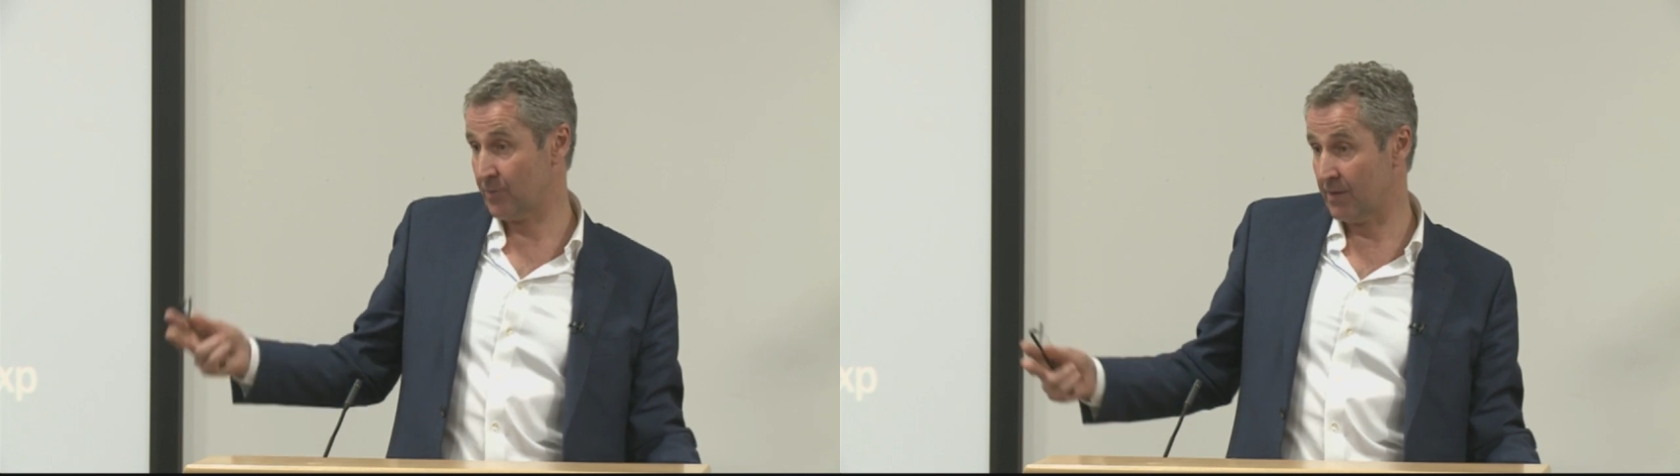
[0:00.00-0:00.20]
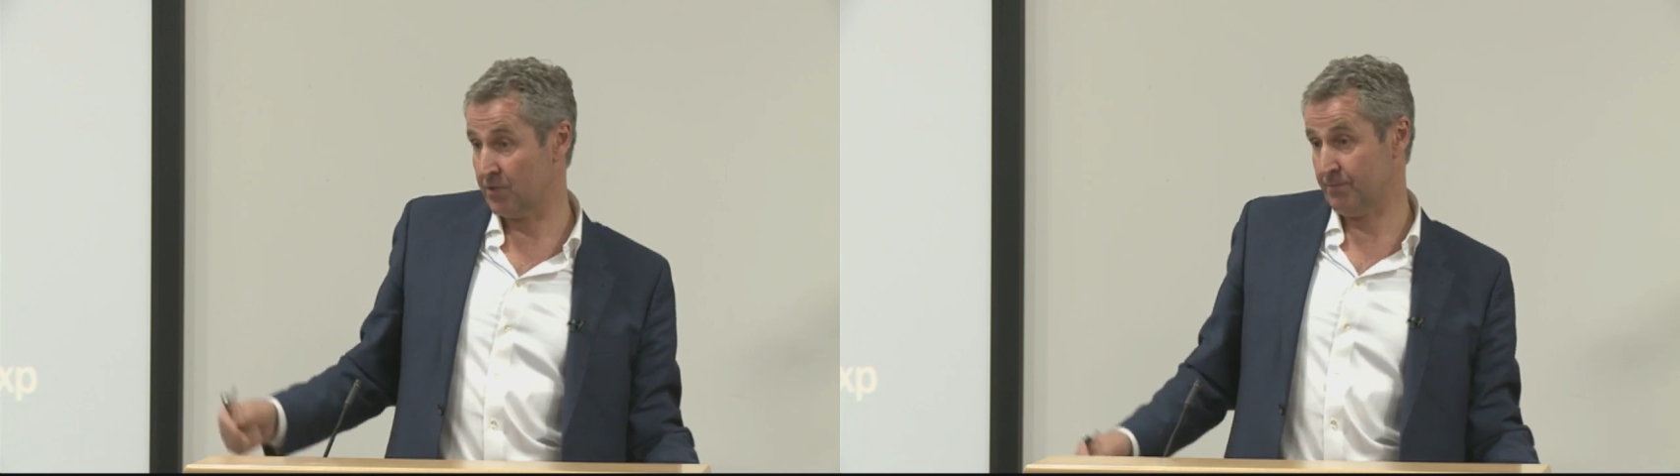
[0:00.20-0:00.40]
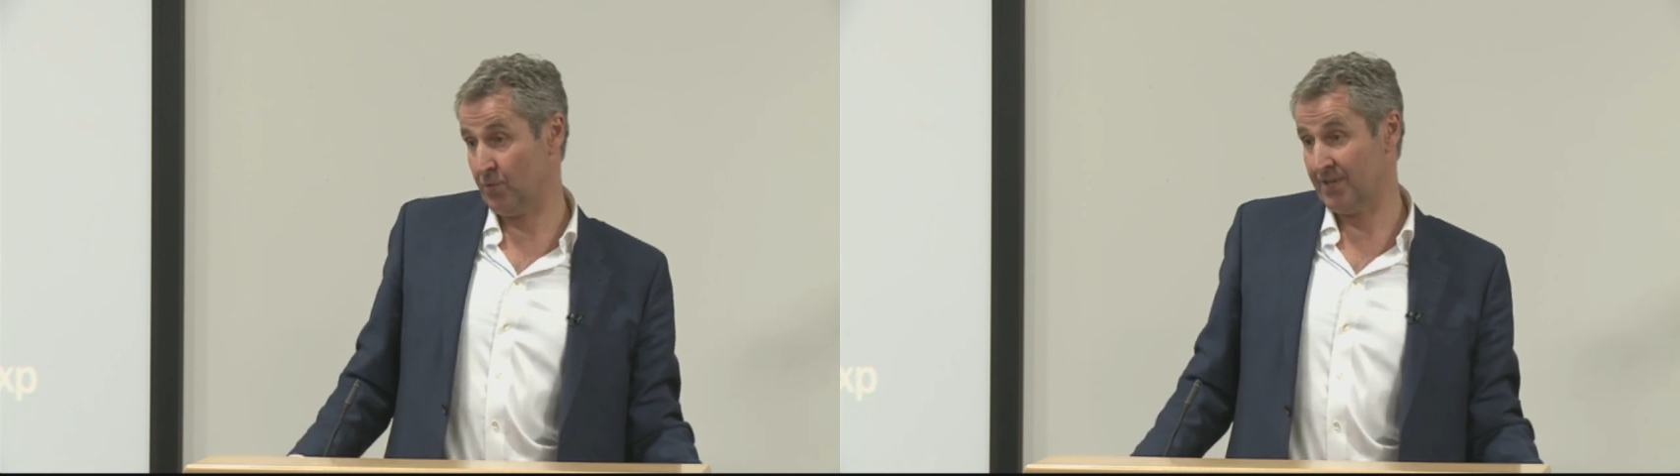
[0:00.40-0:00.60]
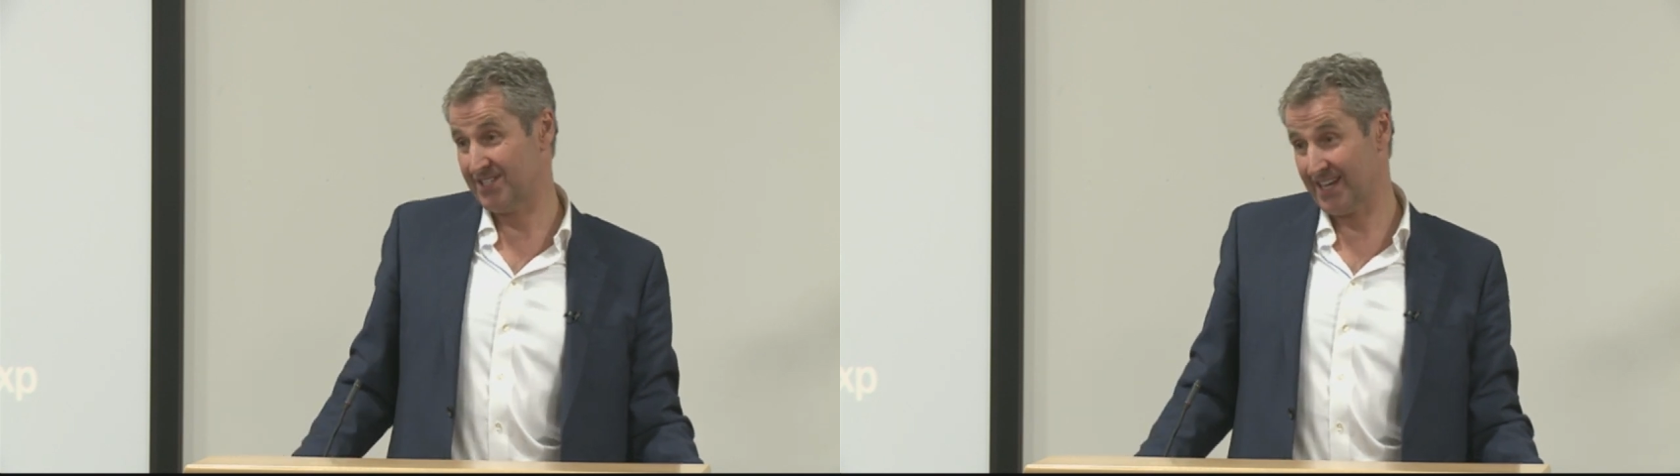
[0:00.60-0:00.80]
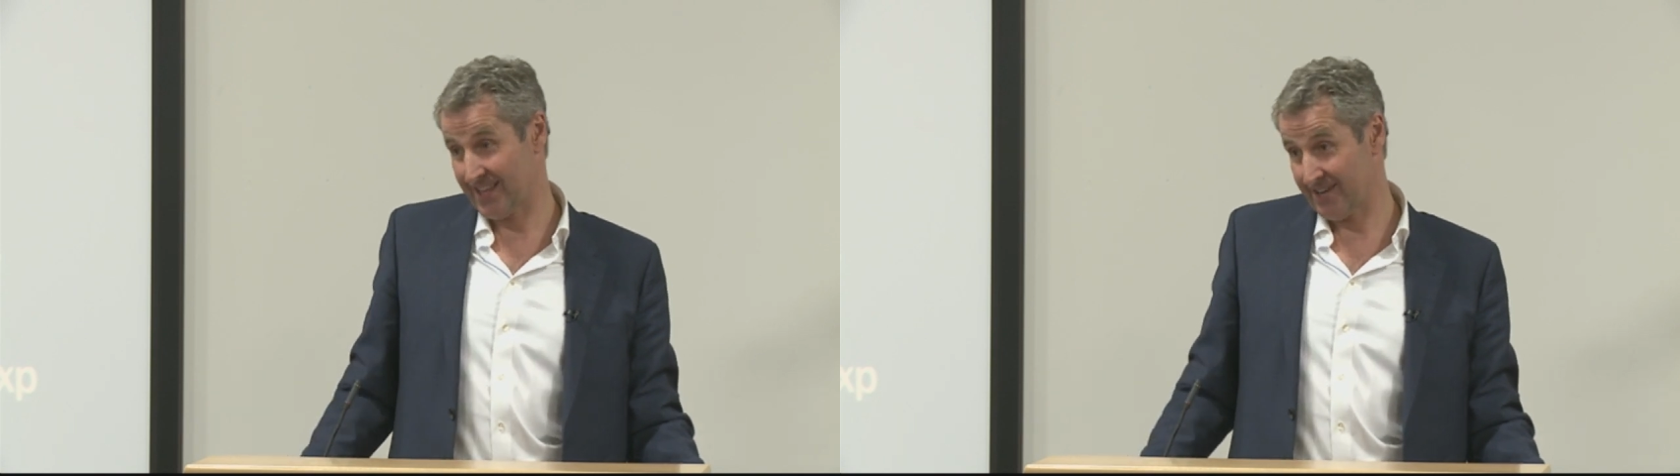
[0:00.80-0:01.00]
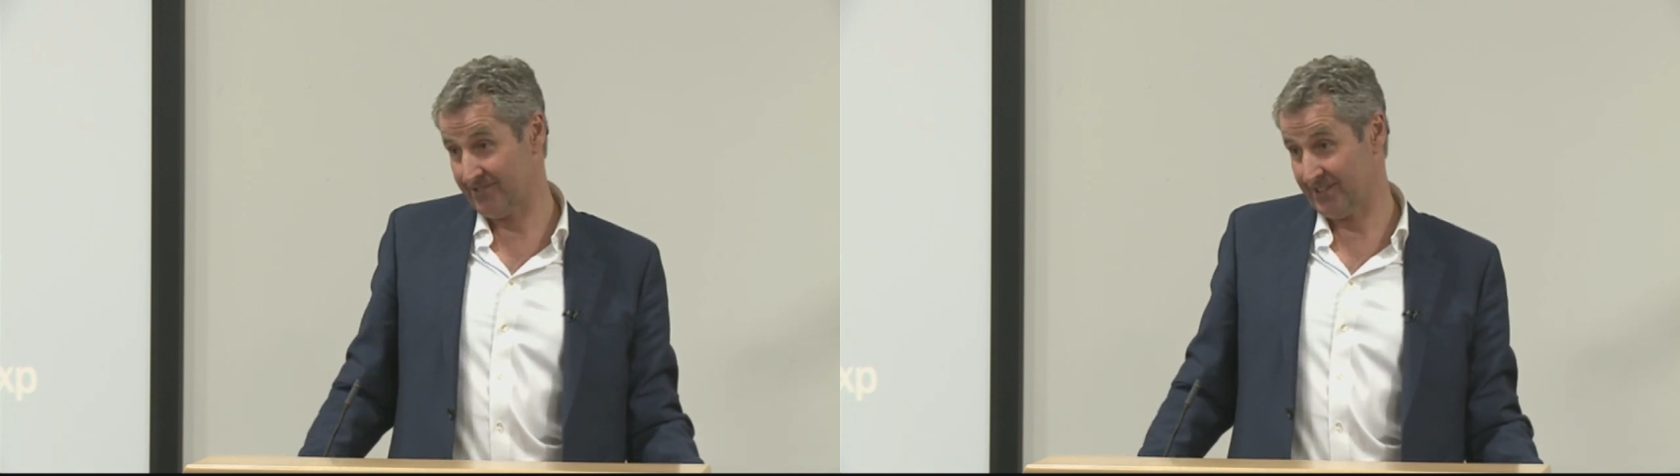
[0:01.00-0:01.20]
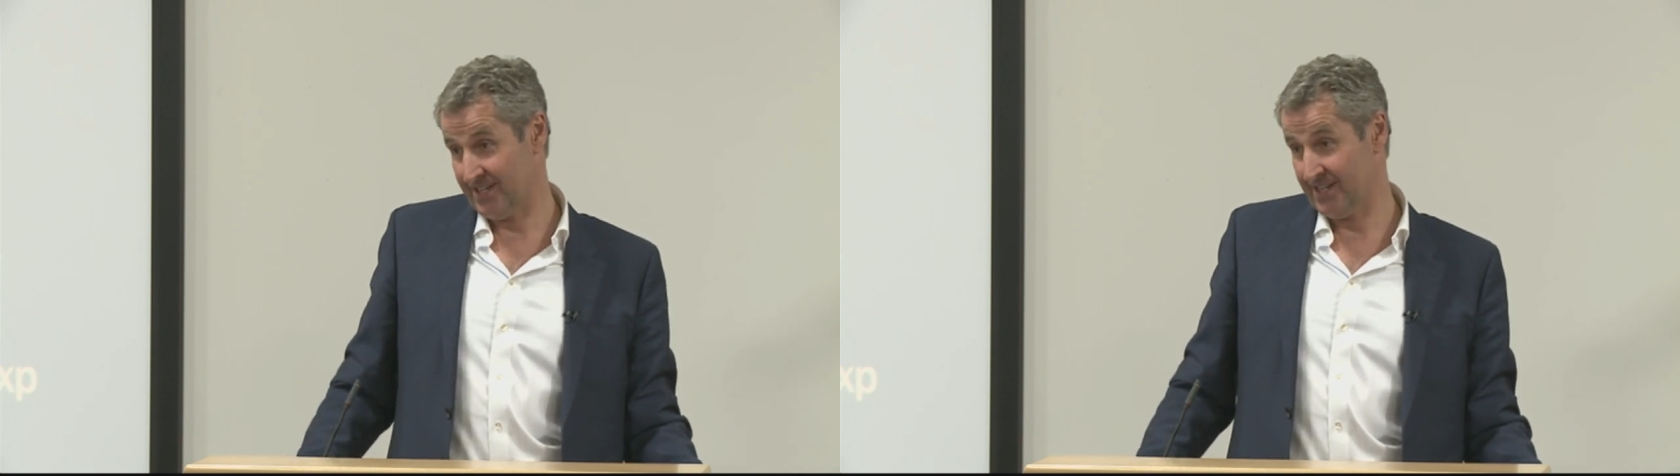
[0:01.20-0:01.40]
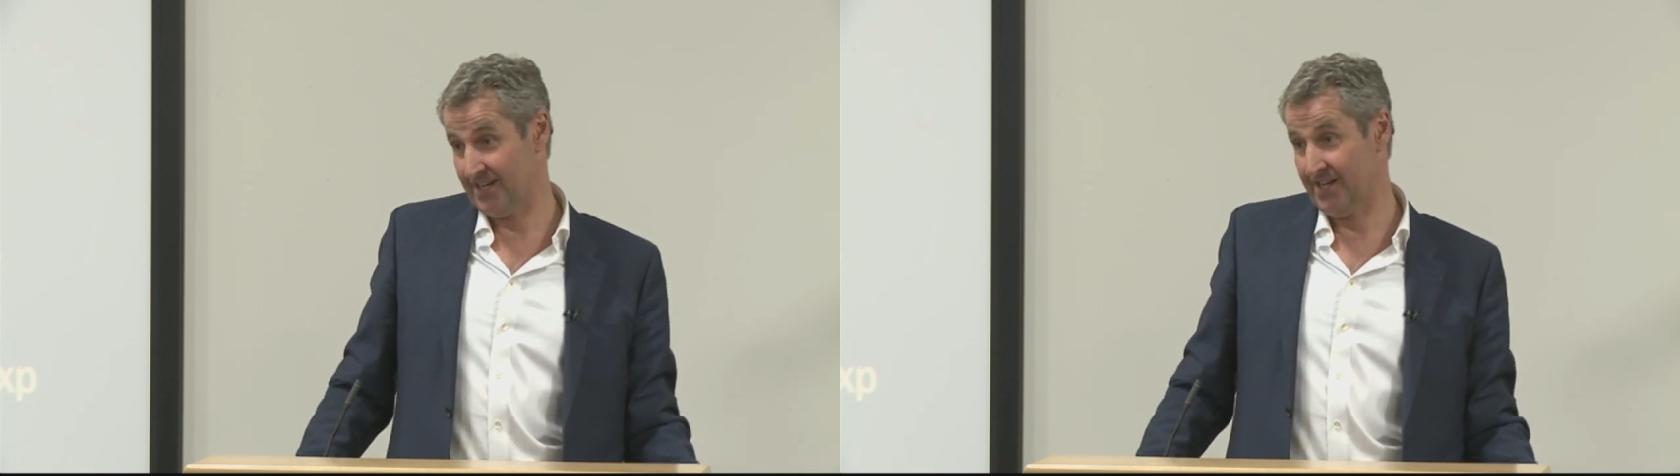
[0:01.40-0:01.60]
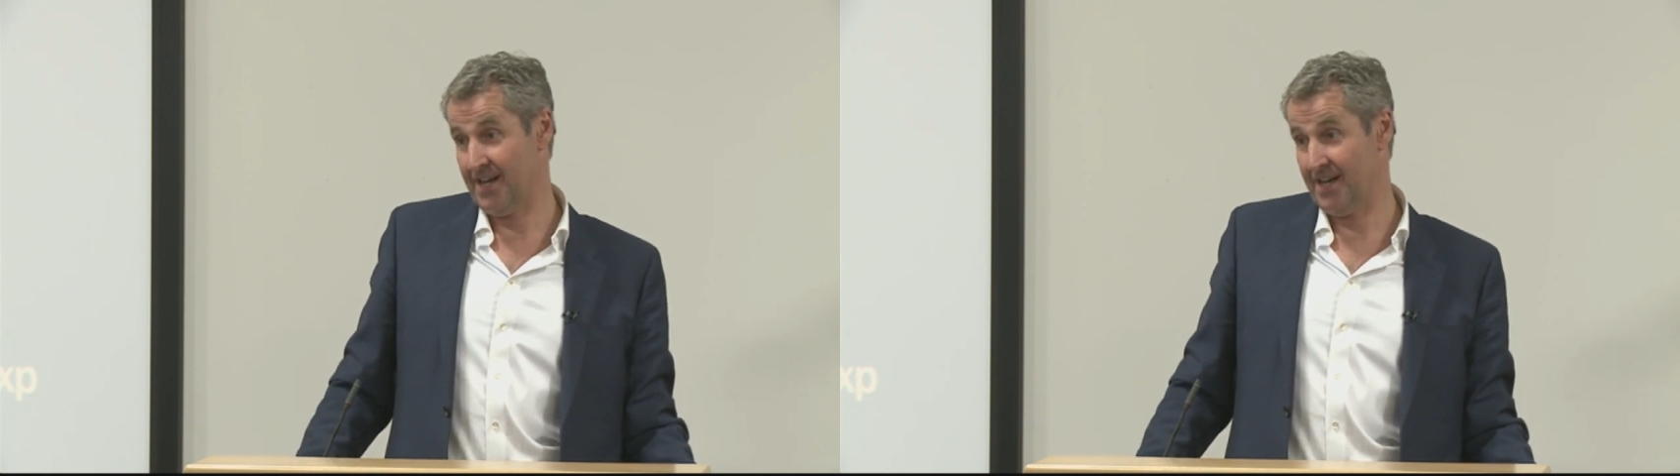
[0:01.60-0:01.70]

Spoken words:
one was born in South Africa.